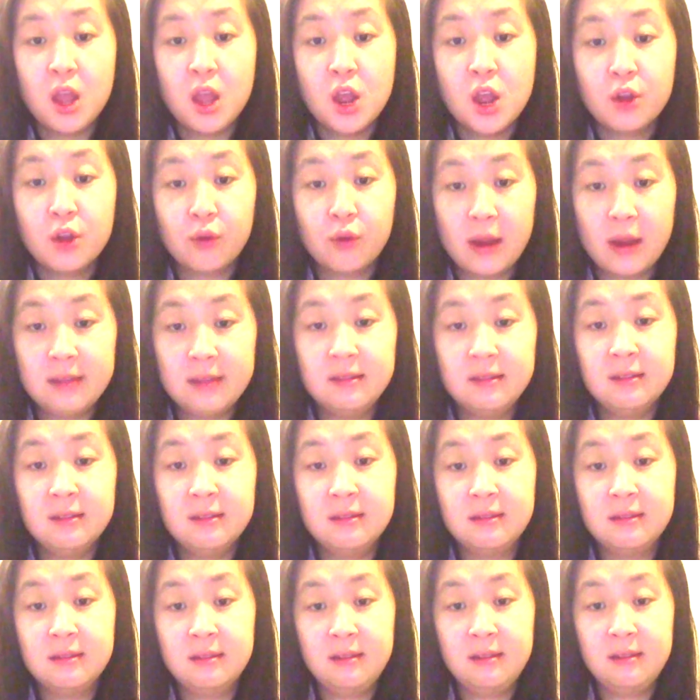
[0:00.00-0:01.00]
Grace's
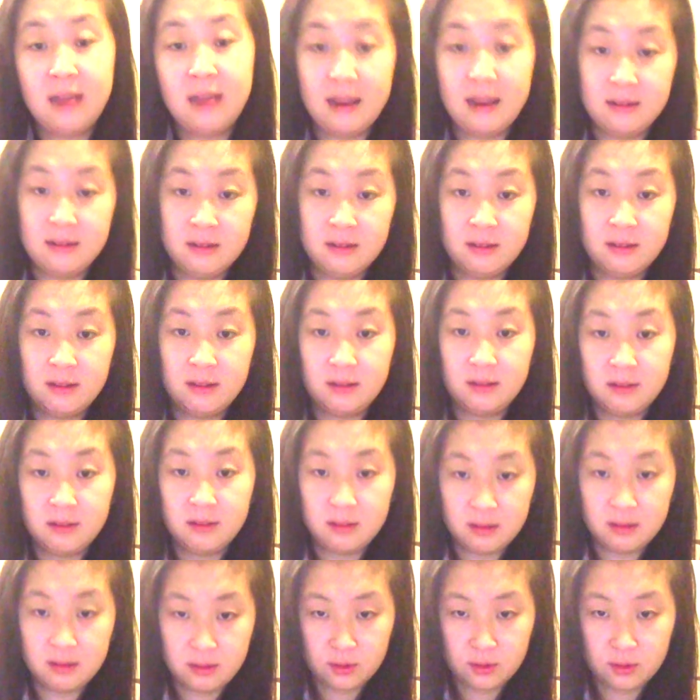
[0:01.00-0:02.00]
standard
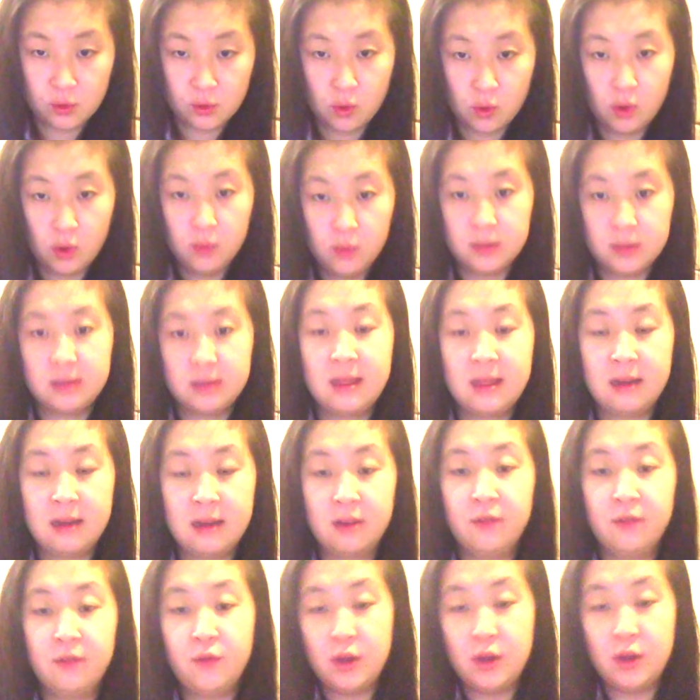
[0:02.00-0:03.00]
score was then
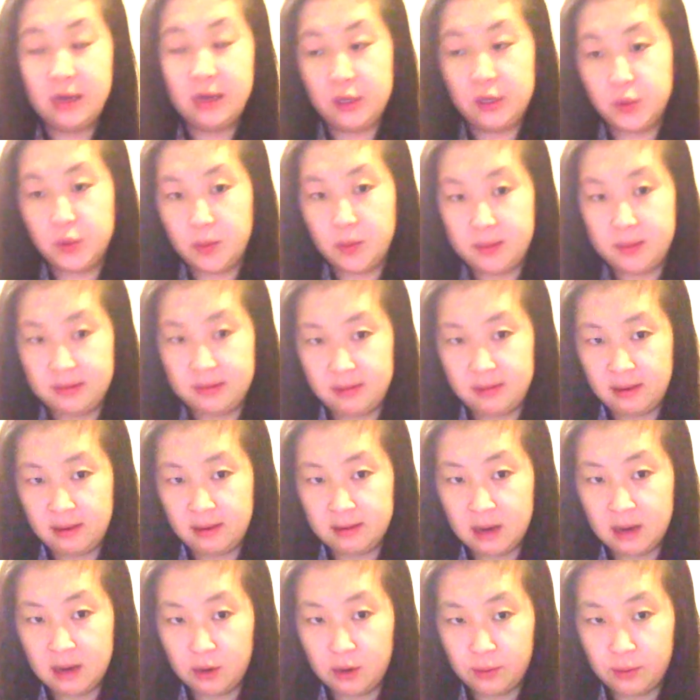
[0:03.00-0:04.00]
converted into a
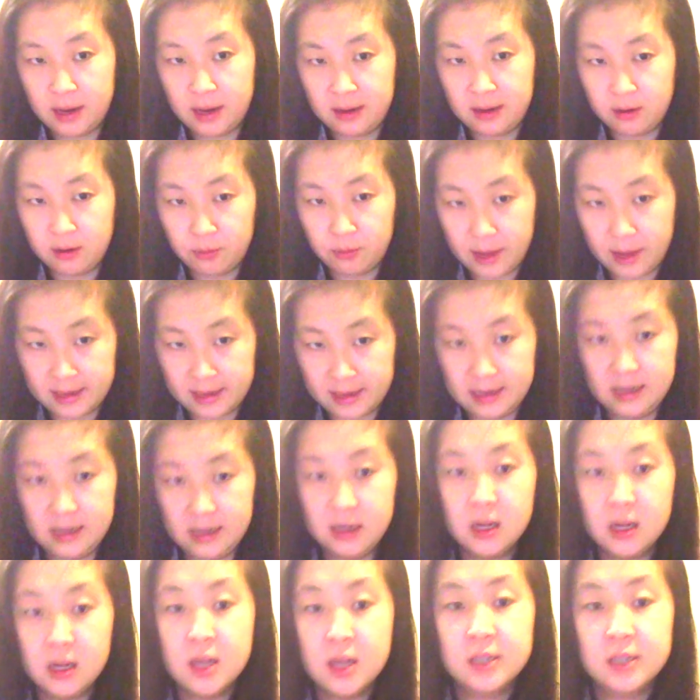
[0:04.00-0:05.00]
percentile ranking
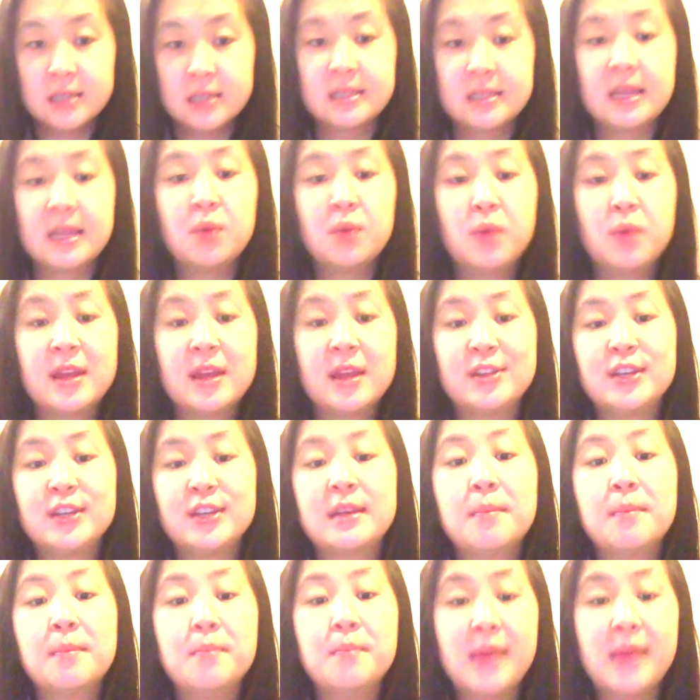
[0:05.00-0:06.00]
to see where she
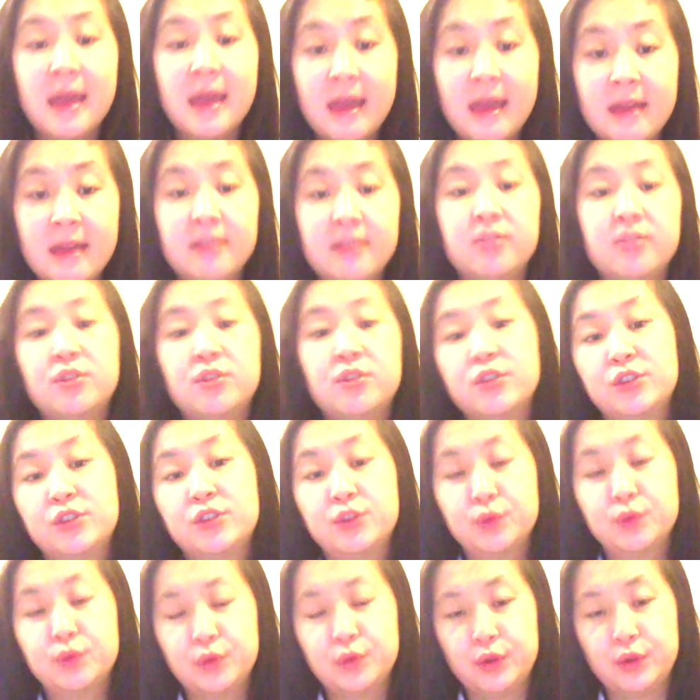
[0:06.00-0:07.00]
compares to
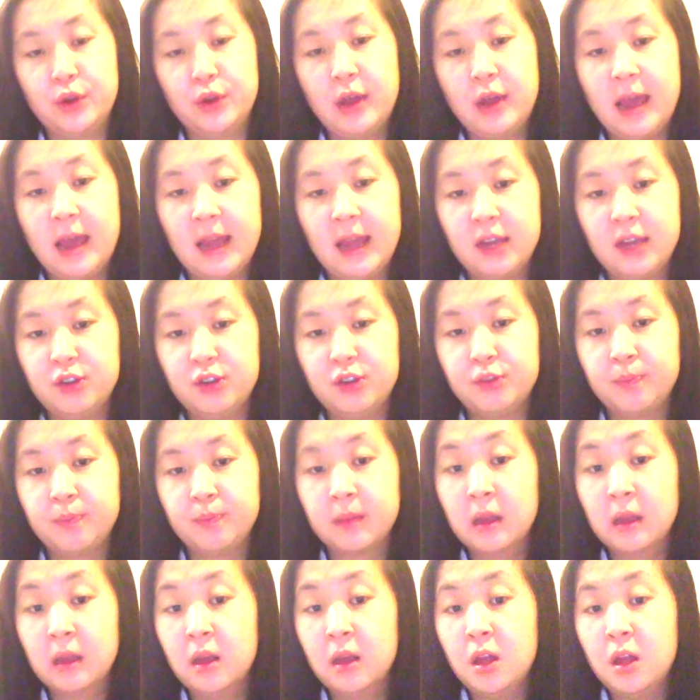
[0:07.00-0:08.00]
children her age.
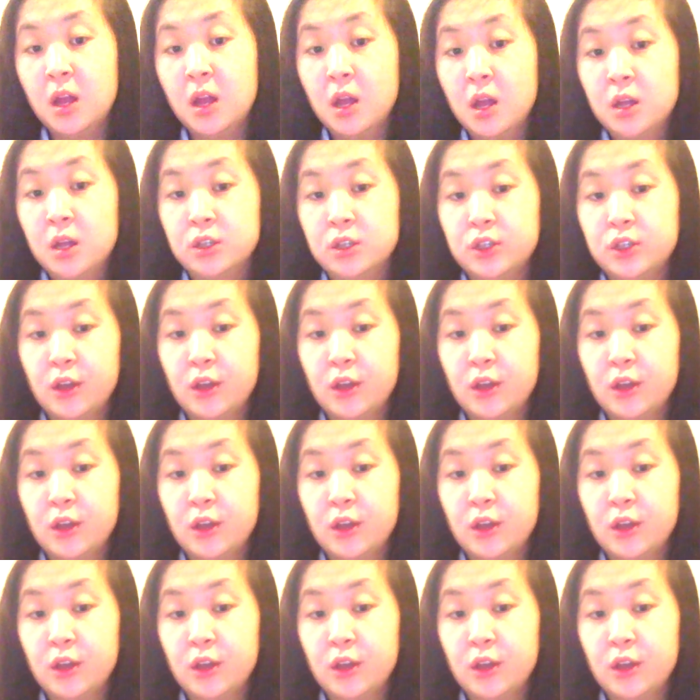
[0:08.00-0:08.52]
So